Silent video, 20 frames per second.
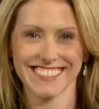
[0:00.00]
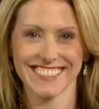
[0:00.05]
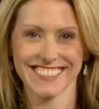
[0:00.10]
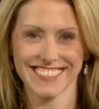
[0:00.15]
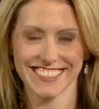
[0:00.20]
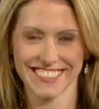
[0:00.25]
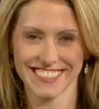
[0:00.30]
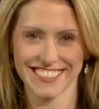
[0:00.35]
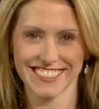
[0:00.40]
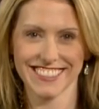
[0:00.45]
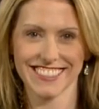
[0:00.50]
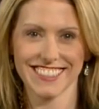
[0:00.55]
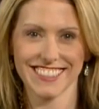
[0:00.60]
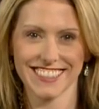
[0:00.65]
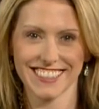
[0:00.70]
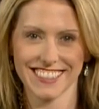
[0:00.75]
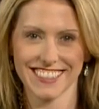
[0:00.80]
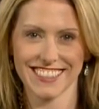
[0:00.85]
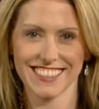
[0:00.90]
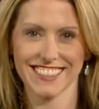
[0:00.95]
West Michigan
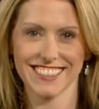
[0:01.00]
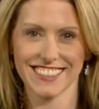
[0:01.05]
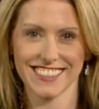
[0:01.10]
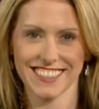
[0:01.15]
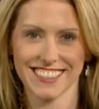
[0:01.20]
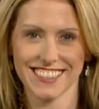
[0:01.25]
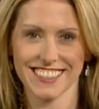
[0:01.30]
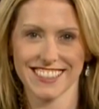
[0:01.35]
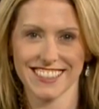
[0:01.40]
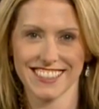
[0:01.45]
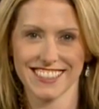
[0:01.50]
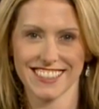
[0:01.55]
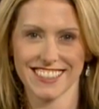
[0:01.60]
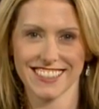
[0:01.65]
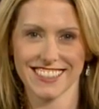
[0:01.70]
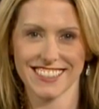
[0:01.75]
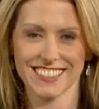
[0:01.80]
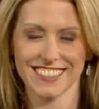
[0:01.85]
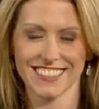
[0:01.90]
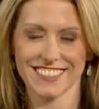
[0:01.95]
artist with an
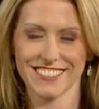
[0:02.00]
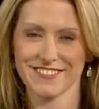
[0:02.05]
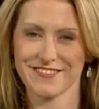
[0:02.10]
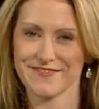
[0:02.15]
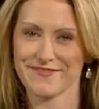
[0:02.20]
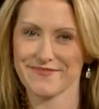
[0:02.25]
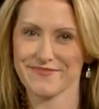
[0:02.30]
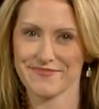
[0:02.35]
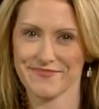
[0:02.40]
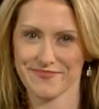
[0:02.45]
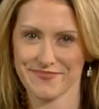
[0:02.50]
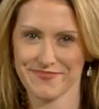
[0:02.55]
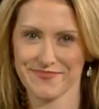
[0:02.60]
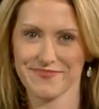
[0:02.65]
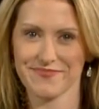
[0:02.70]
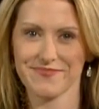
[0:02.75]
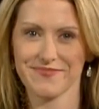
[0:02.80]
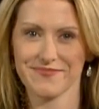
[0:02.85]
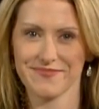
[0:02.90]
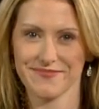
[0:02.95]
amazing
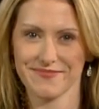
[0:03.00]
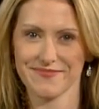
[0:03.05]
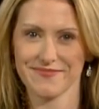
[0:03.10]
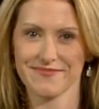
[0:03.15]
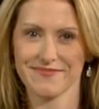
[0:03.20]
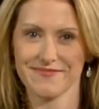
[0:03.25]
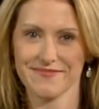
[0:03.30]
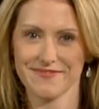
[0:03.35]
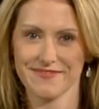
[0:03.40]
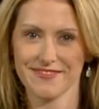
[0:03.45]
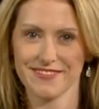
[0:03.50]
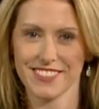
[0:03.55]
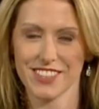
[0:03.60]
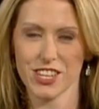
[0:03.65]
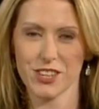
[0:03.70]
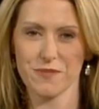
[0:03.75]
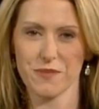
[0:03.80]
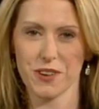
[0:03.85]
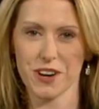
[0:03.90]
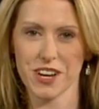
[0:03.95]
story. Good morning, Amanda.
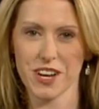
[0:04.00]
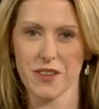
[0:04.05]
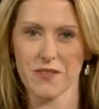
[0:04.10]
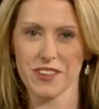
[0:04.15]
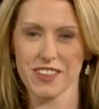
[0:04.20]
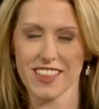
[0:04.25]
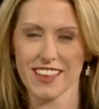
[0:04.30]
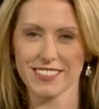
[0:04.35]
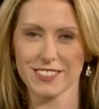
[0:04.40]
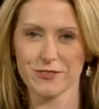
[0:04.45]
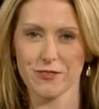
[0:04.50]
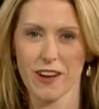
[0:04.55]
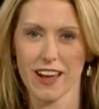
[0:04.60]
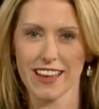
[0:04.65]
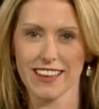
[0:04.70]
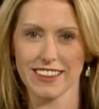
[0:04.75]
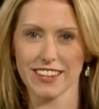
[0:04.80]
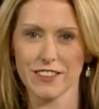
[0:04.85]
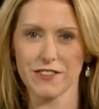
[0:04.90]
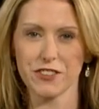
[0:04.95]
Good morning, Emily. That's
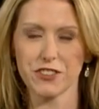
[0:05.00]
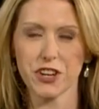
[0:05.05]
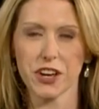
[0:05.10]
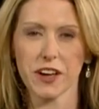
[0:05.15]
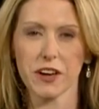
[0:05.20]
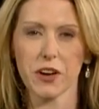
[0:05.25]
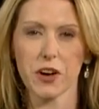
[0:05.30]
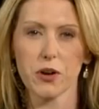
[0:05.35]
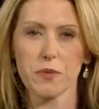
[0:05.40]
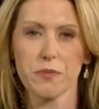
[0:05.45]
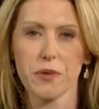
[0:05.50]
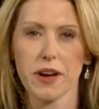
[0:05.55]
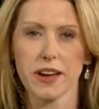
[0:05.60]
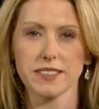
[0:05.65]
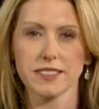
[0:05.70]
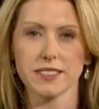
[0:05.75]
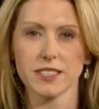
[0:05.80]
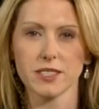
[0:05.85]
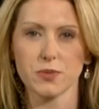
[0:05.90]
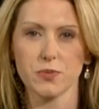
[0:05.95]
right. If you check out
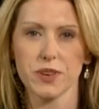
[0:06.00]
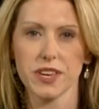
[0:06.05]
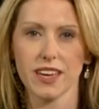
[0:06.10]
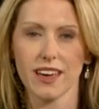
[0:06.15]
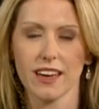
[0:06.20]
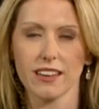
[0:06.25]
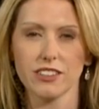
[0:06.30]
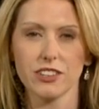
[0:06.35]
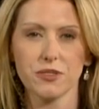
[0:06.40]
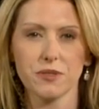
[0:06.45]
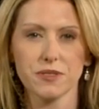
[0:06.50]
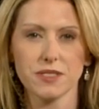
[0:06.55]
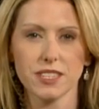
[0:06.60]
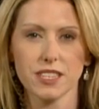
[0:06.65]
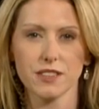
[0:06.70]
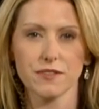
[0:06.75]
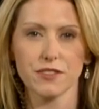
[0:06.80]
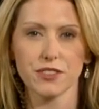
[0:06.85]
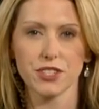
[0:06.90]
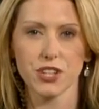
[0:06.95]
ArtPrize this weekend, you can see
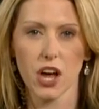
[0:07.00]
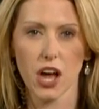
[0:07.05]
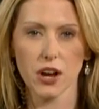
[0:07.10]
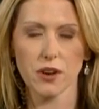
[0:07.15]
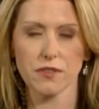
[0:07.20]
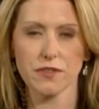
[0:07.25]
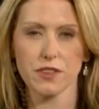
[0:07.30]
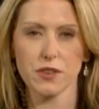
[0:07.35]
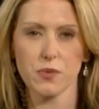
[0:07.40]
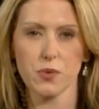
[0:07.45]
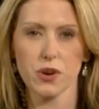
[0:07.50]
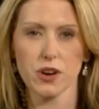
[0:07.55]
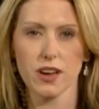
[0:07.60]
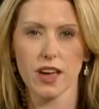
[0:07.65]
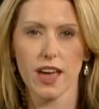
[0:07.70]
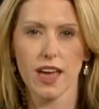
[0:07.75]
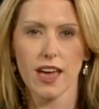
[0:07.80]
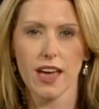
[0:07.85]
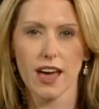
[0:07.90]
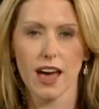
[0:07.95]
the photography work
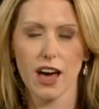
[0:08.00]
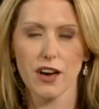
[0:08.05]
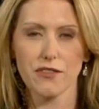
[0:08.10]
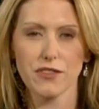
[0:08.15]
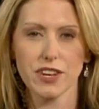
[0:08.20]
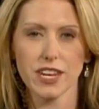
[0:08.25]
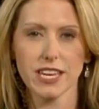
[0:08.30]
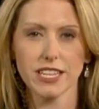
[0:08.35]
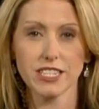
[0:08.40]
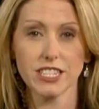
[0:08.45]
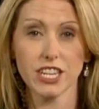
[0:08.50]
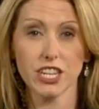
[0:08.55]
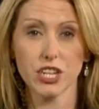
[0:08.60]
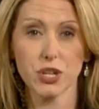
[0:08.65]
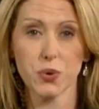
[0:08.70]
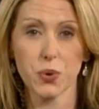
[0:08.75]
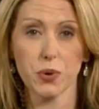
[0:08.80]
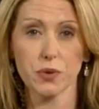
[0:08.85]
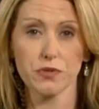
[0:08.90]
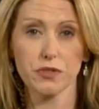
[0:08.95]
of an
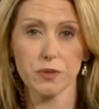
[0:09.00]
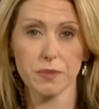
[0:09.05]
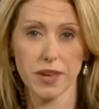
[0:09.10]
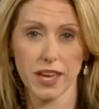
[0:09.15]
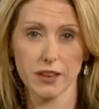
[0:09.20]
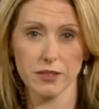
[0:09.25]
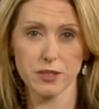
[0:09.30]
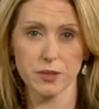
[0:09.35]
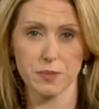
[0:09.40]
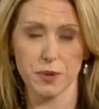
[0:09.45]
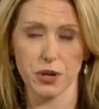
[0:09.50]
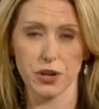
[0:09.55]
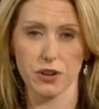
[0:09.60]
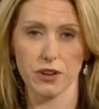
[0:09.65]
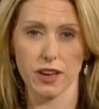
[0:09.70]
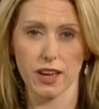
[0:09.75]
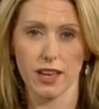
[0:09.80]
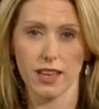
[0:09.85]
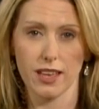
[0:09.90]
18-year-old from Galesburg.